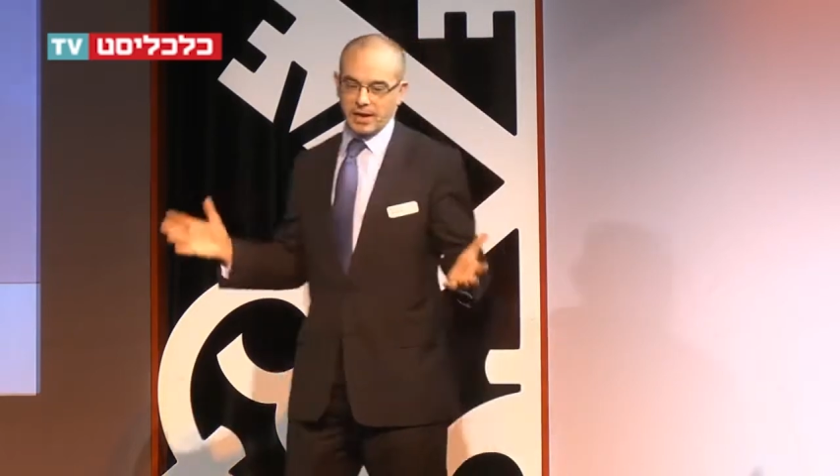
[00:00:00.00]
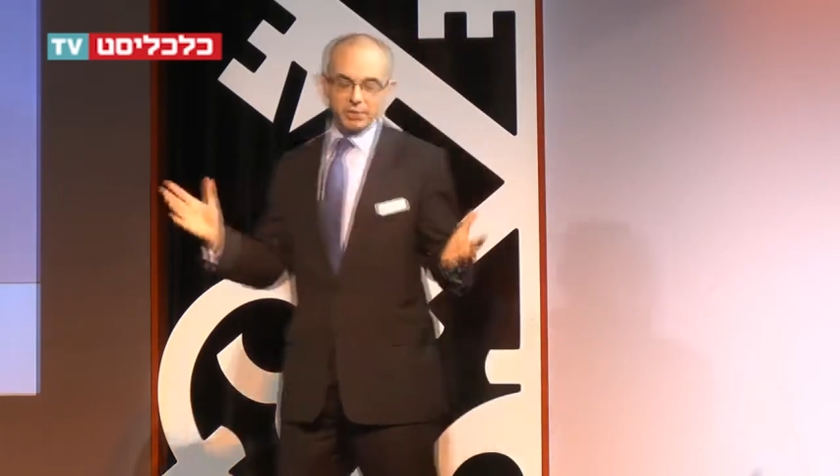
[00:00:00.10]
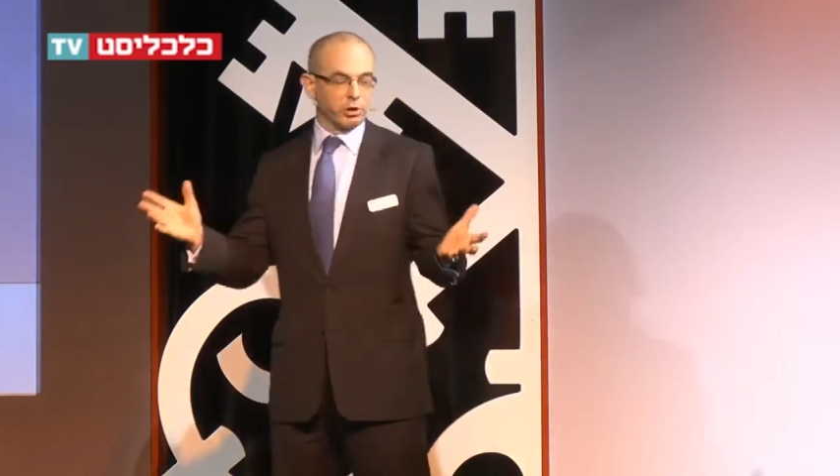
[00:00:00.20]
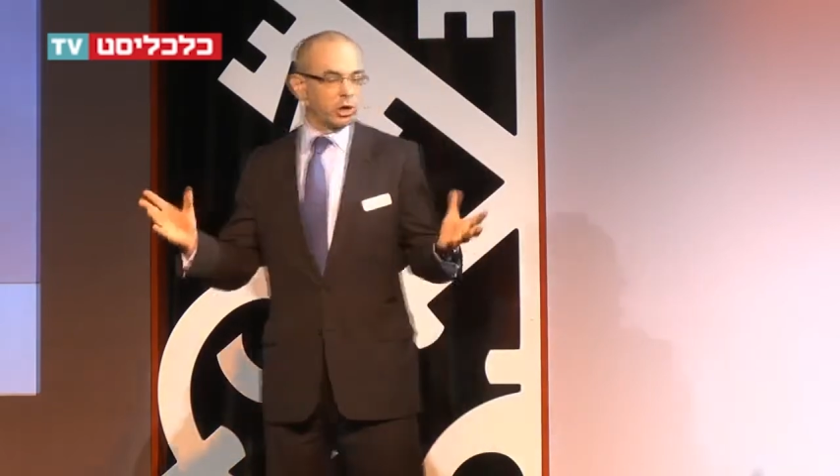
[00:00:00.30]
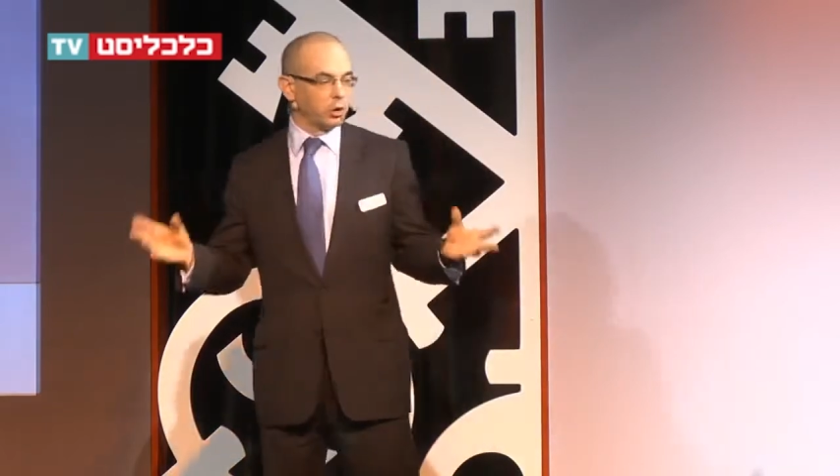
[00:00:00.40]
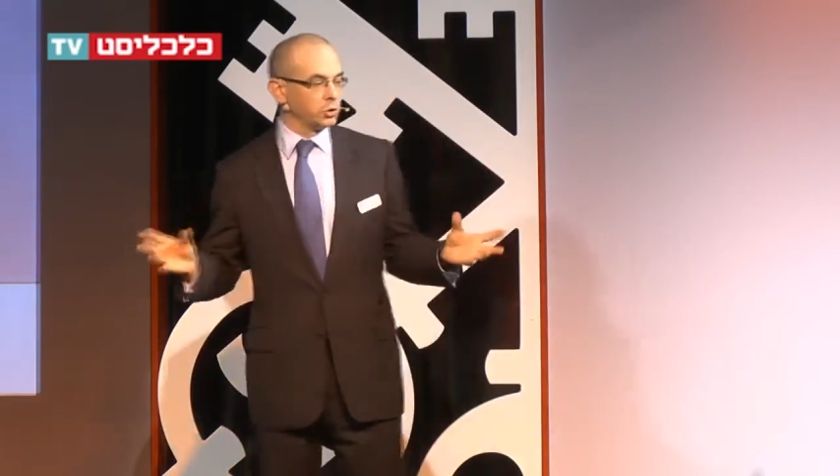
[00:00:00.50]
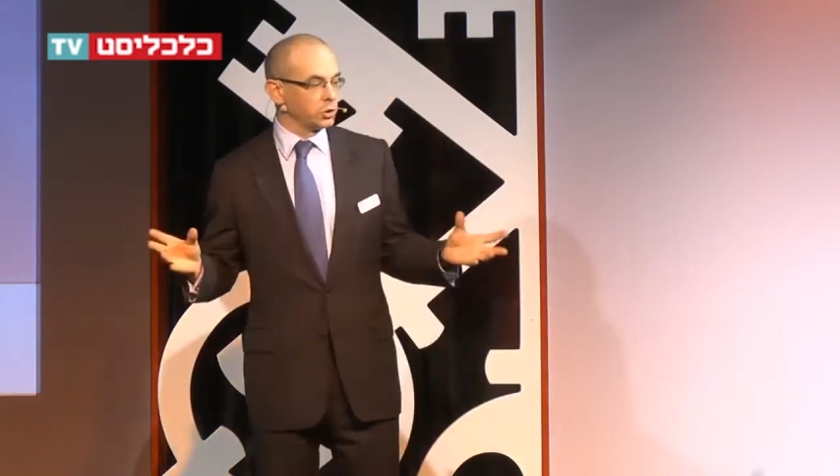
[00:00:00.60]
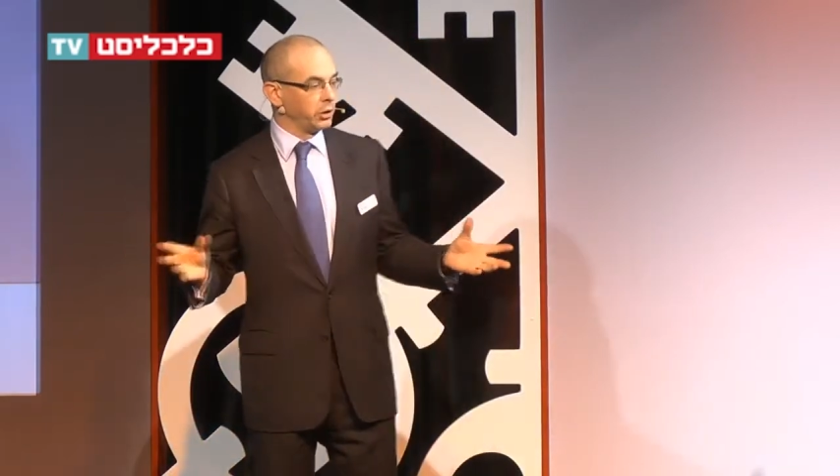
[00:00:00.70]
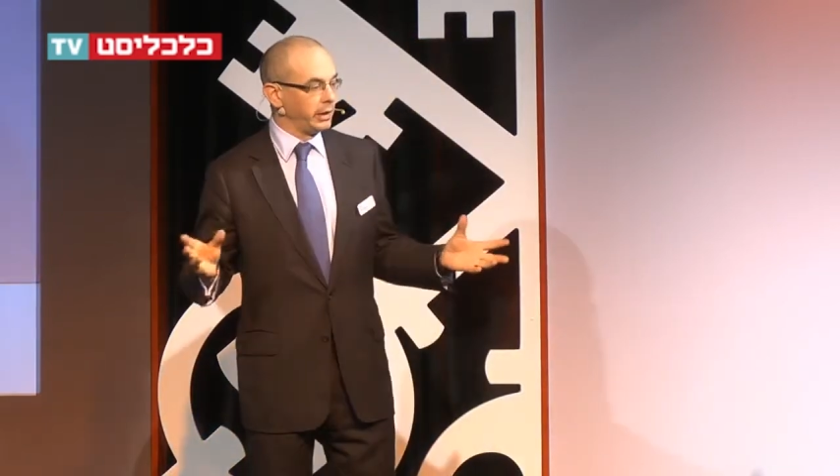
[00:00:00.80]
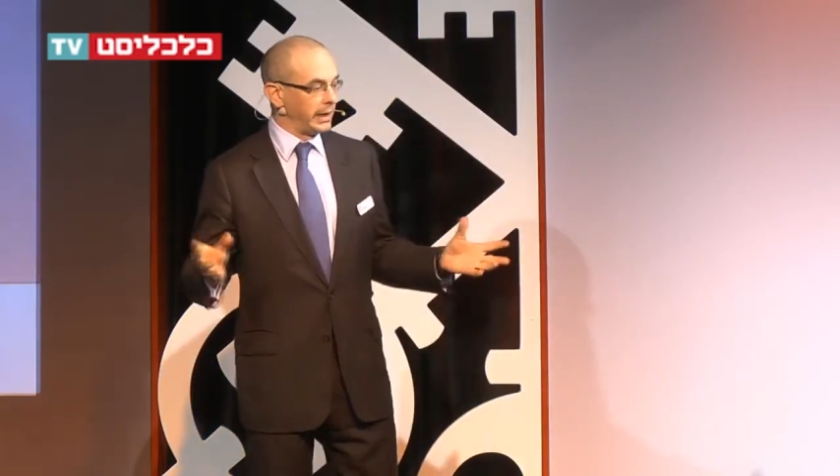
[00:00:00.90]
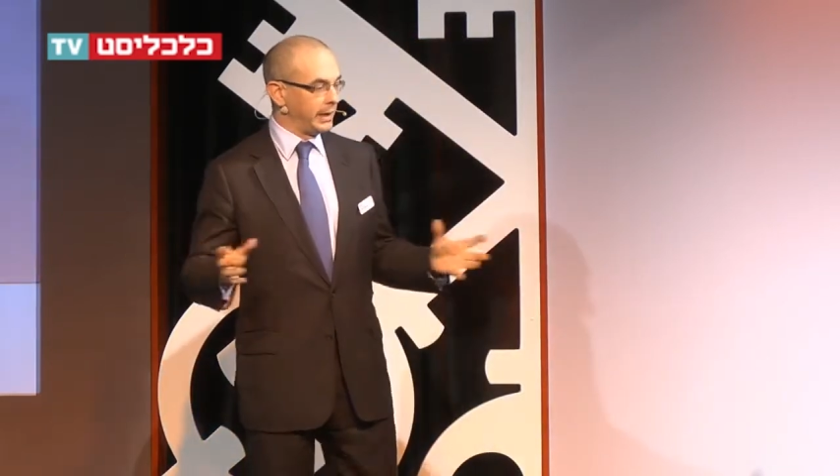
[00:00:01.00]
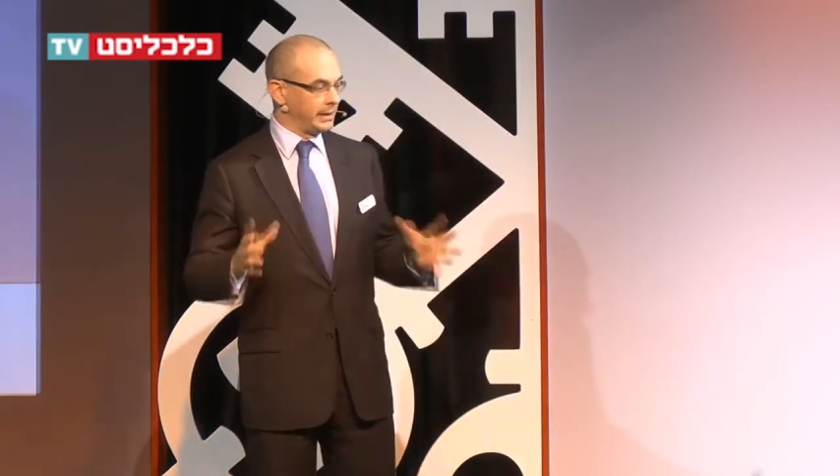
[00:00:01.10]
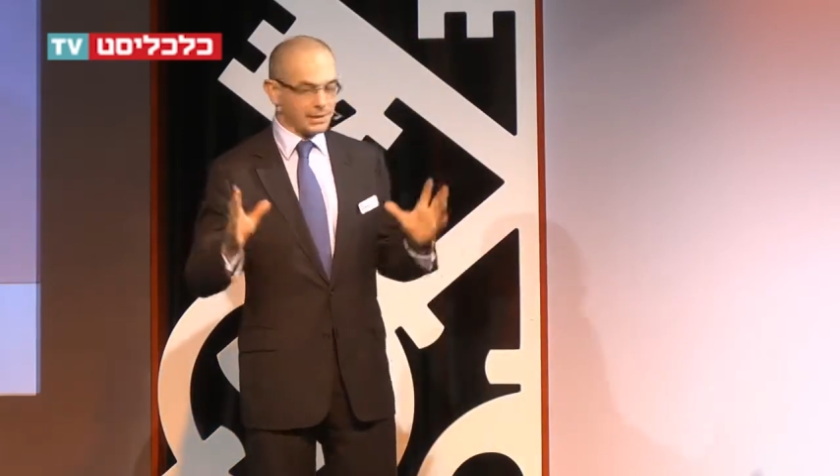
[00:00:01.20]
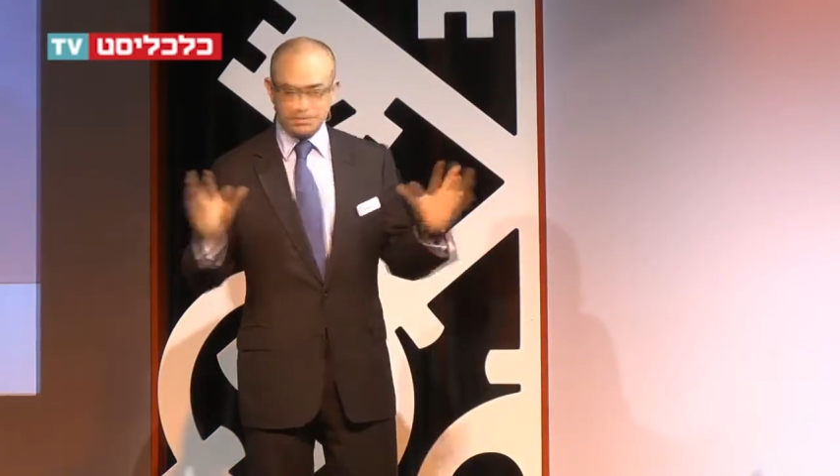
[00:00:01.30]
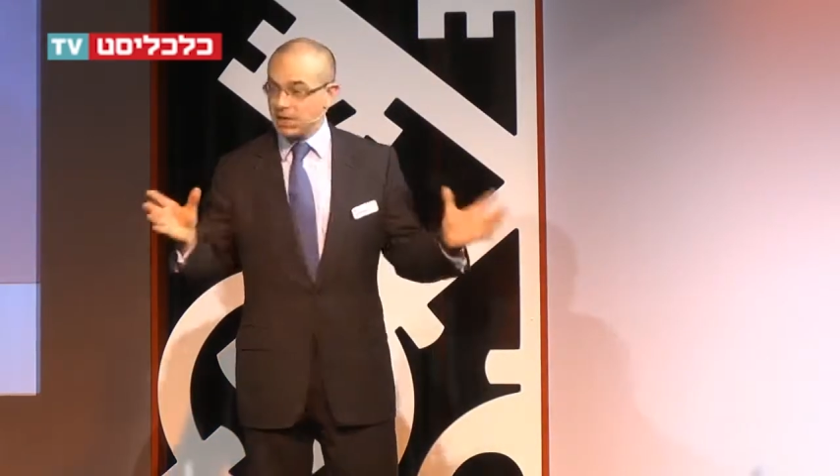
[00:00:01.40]
agricultural
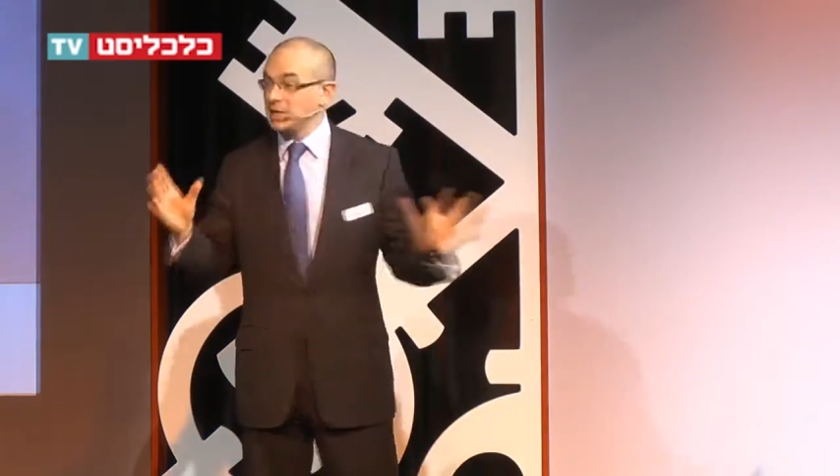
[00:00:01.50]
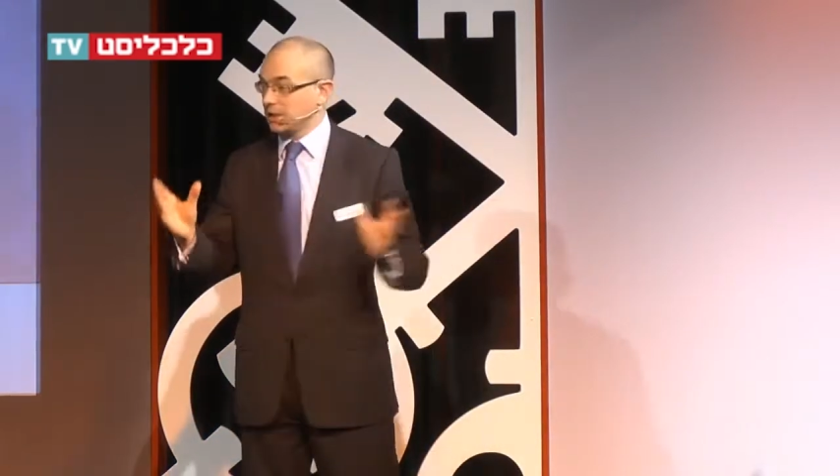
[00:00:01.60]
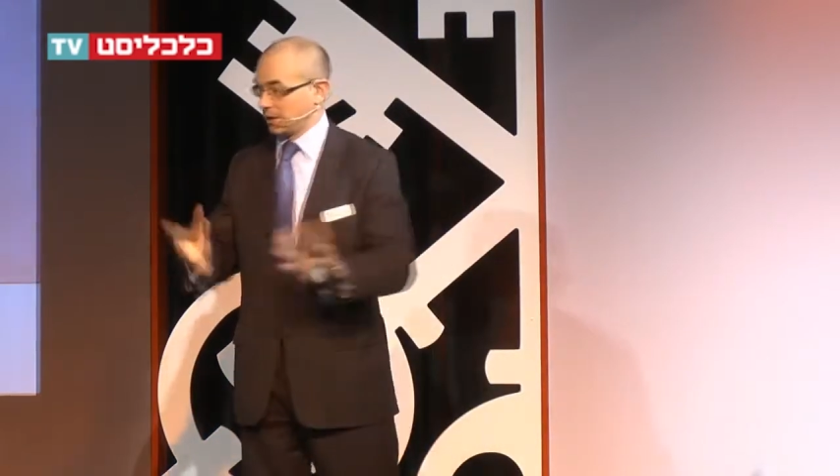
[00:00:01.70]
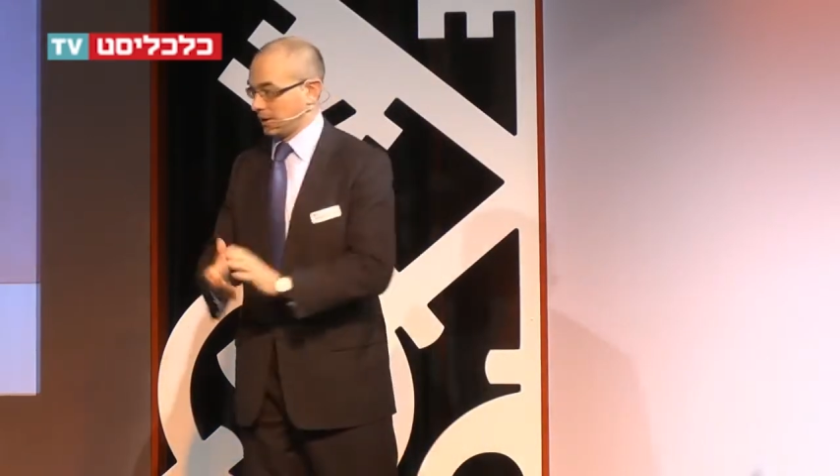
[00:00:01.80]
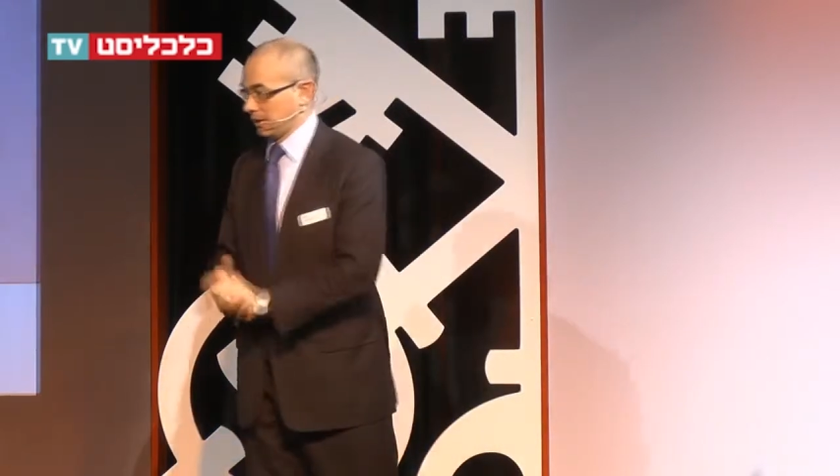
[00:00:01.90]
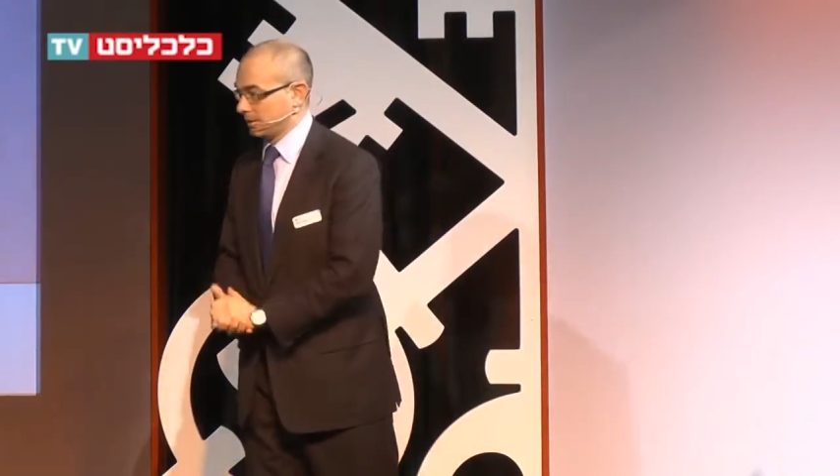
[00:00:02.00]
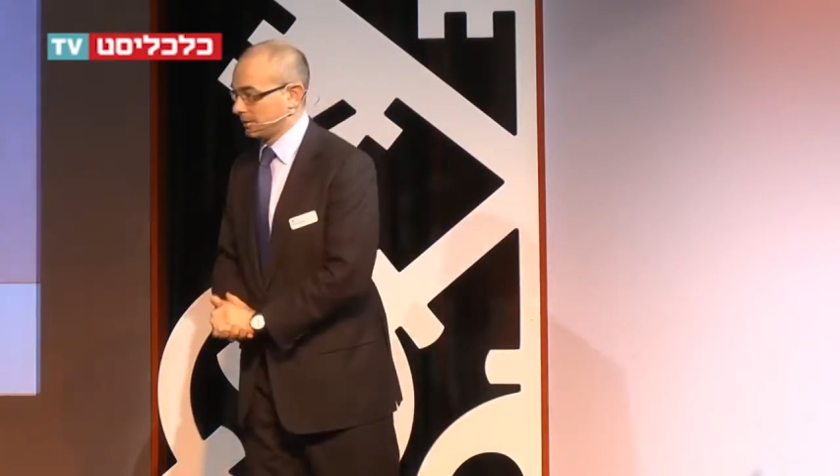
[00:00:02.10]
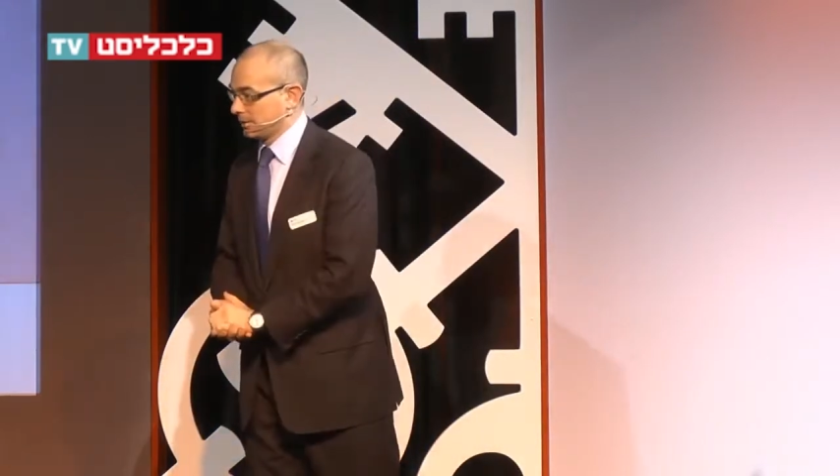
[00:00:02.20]
land immediately,